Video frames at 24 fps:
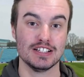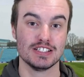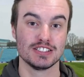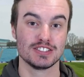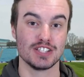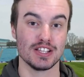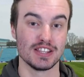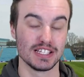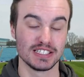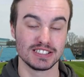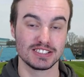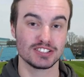
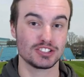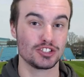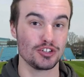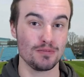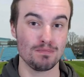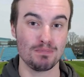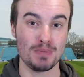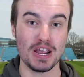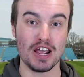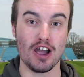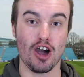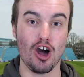So this
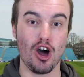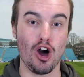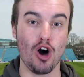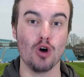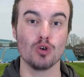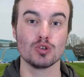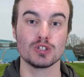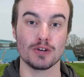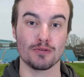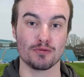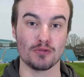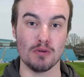should be a
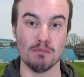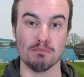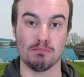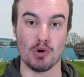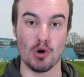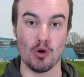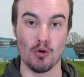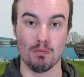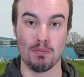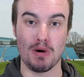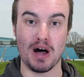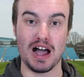whole different
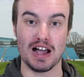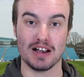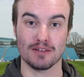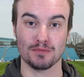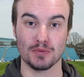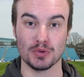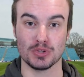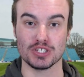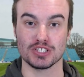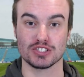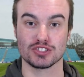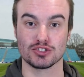ballpark
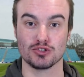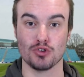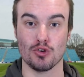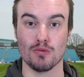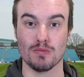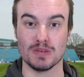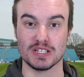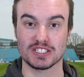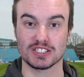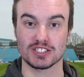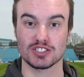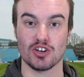for the
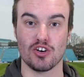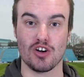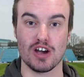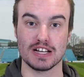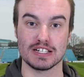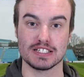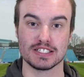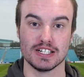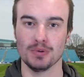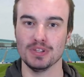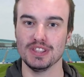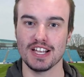Stormers
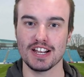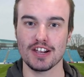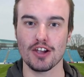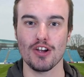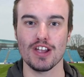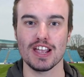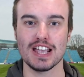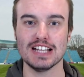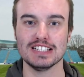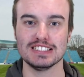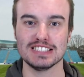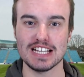side when they
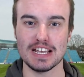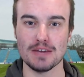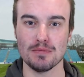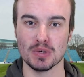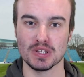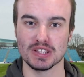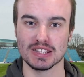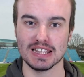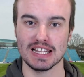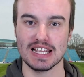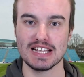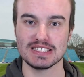go head-to-head
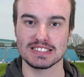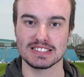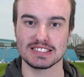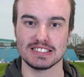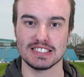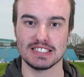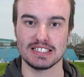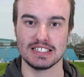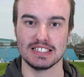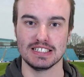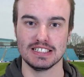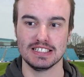with
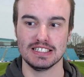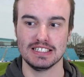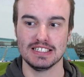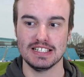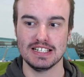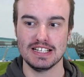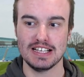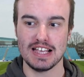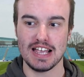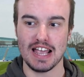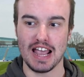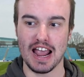Leinster.
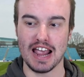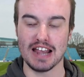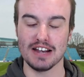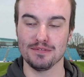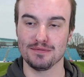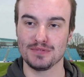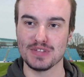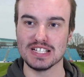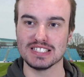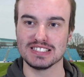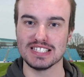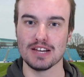And
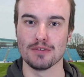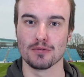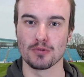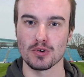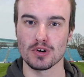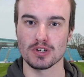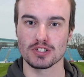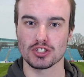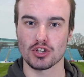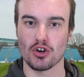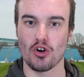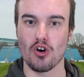if there's
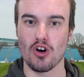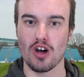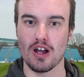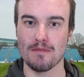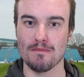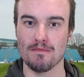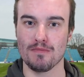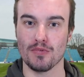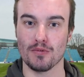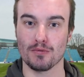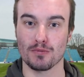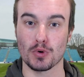ever a
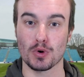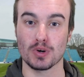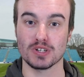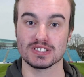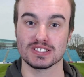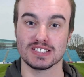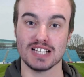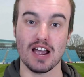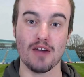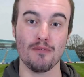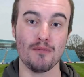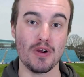time for a
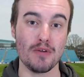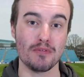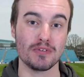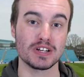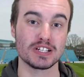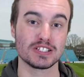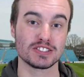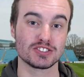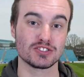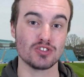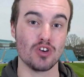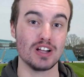South
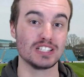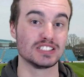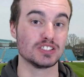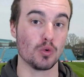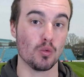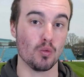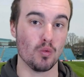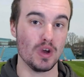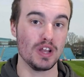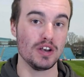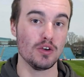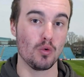African side to
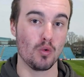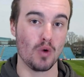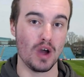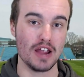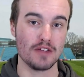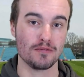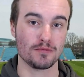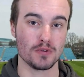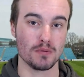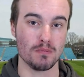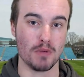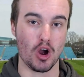win
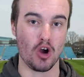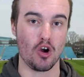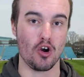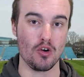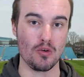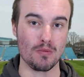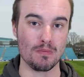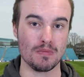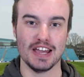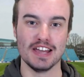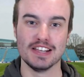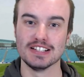away from
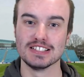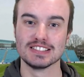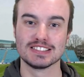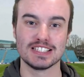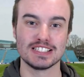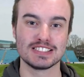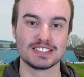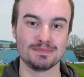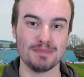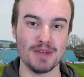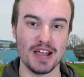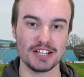home, it is
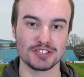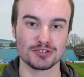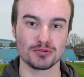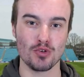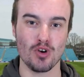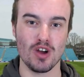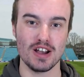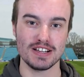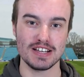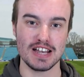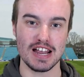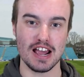this match
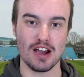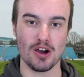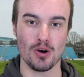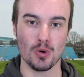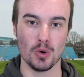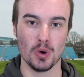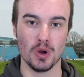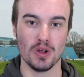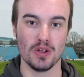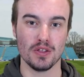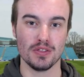right now.